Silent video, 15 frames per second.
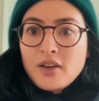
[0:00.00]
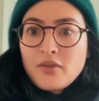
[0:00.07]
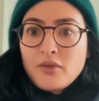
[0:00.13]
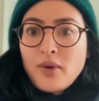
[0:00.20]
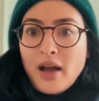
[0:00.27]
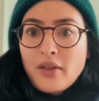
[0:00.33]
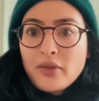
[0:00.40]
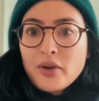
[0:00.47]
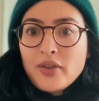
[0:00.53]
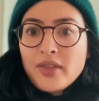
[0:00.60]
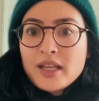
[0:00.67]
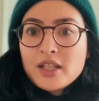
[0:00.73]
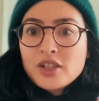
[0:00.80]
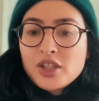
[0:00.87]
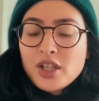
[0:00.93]
rather
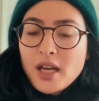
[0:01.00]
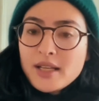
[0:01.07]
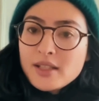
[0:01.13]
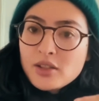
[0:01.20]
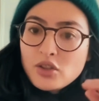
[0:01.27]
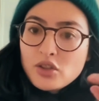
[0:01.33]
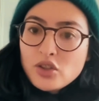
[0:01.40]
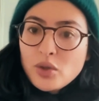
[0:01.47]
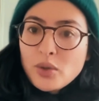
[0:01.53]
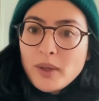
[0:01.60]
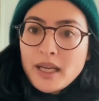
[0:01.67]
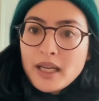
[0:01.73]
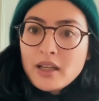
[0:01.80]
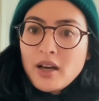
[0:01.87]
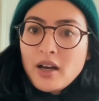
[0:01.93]
than just
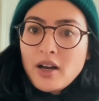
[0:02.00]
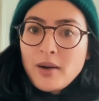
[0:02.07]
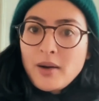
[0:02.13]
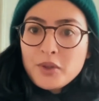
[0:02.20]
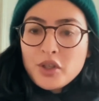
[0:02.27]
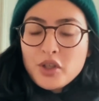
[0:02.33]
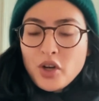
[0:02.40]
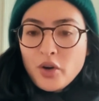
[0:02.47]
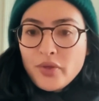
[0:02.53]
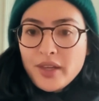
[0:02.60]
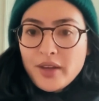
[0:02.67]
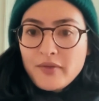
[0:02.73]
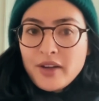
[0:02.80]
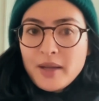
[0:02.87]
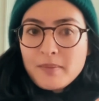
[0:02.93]
during,
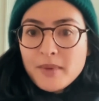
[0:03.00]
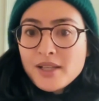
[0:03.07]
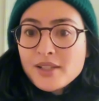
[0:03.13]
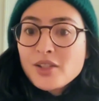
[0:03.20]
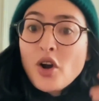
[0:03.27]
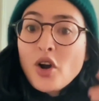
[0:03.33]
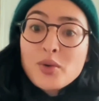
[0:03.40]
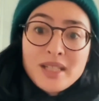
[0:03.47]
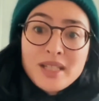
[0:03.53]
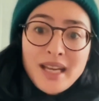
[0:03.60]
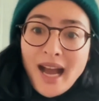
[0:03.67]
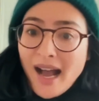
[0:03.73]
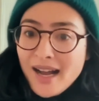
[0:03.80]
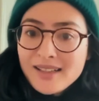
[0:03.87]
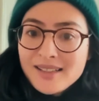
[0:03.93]
the famous OD
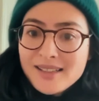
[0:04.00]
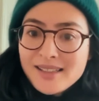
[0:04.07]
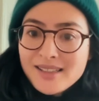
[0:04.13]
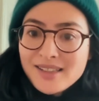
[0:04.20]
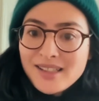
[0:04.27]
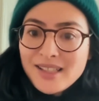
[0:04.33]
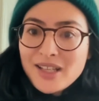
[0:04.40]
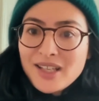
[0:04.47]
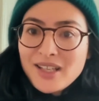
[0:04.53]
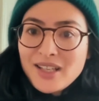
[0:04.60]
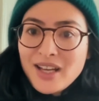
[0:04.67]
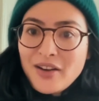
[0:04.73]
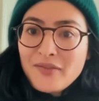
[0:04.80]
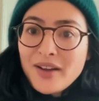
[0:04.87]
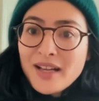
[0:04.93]
hacks,
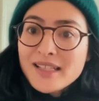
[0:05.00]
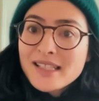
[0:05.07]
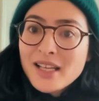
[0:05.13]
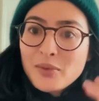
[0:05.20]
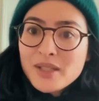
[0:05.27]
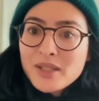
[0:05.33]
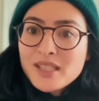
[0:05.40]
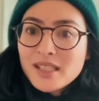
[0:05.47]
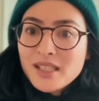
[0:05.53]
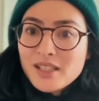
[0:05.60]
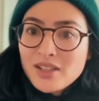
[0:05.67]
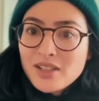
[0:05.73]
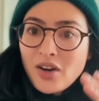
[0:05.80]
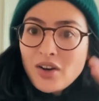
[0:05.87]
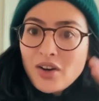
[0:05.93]
the events that we
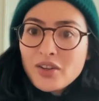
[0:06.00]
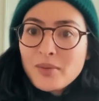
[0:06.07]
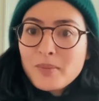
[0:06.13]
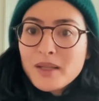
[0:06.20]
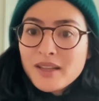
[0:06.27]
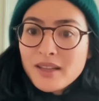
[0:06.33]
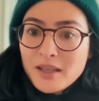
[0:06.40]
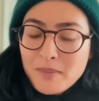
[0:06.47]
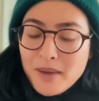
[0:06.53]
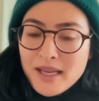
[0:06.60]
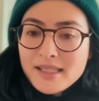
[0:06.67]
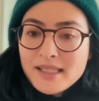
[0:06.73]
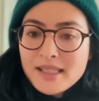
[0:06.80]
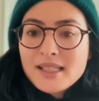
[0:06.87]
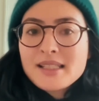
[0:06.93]
did on a monthly
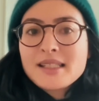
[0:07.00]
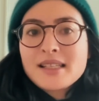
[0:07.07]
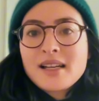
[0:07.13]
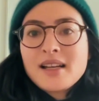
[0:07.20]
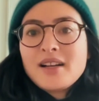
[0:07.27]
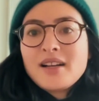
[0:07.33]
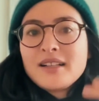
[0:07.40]
basis.